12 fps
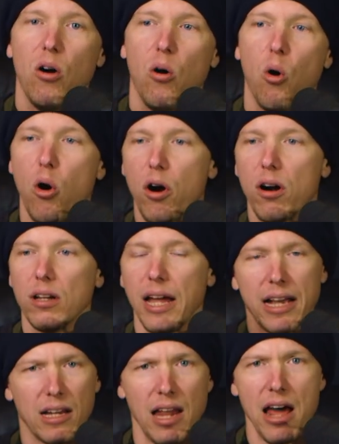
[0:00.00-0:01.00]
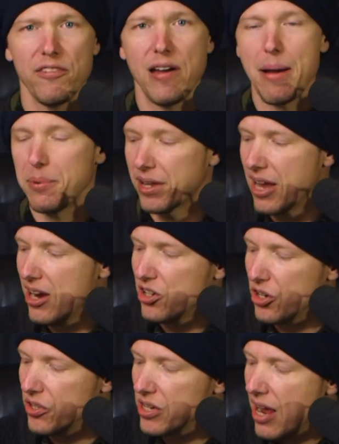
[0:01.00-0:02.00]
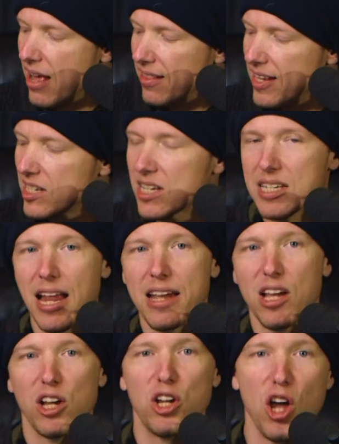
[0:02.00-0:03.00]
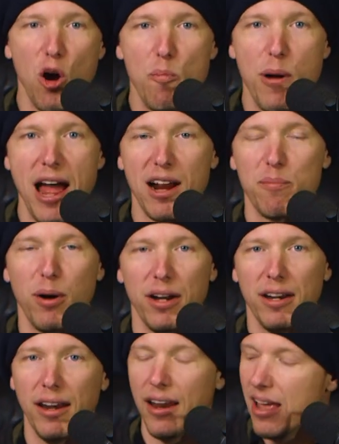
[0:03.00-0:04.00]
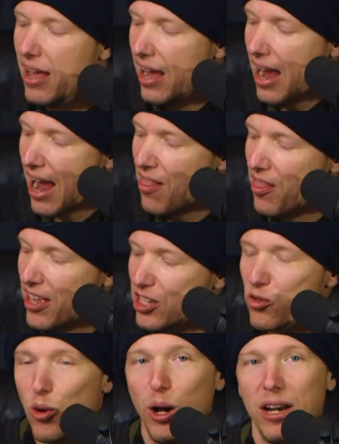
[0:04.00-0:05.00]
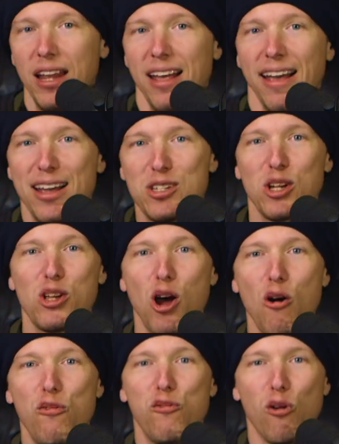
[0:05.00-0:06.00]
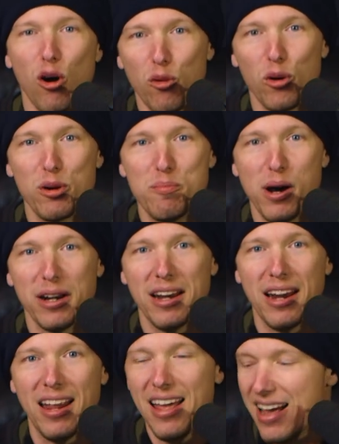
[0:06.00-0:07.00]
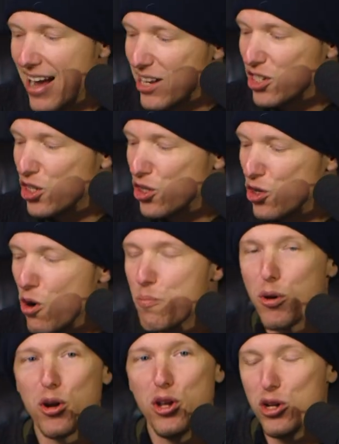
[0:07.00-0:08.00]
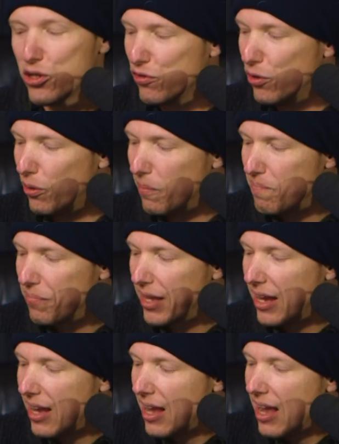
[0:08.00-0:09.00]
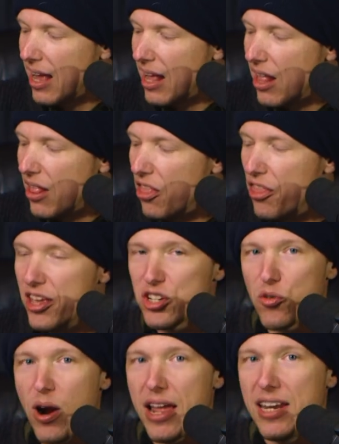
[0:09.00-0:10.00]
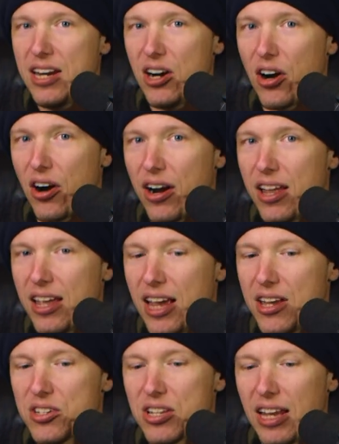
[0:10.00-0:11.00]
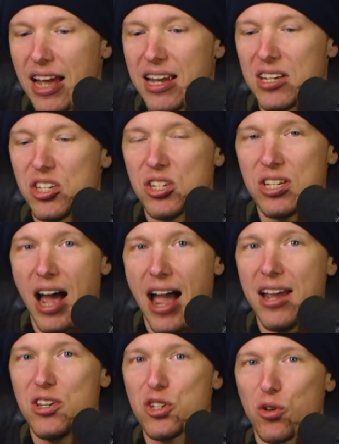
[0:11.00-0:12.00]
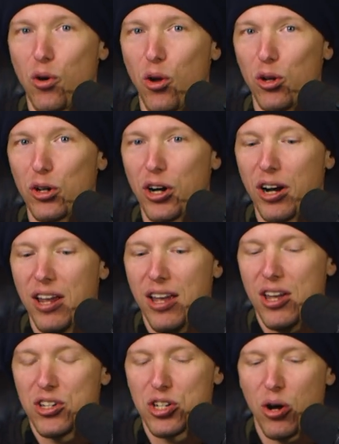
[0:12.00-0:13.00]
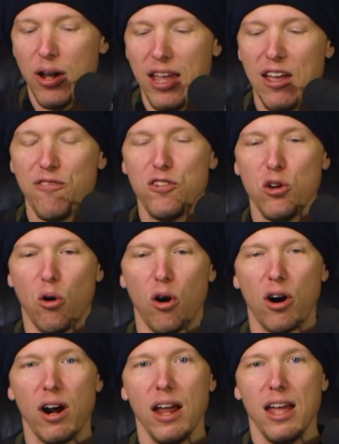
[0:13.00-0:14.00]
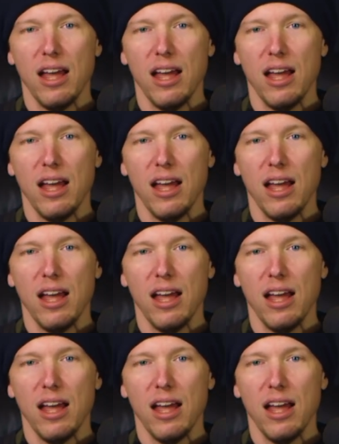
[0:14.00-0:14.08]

or like a lot of applications, this is like a go back button. And this one is a go forward button. It's super useful. This right here is like a side scroller. So if your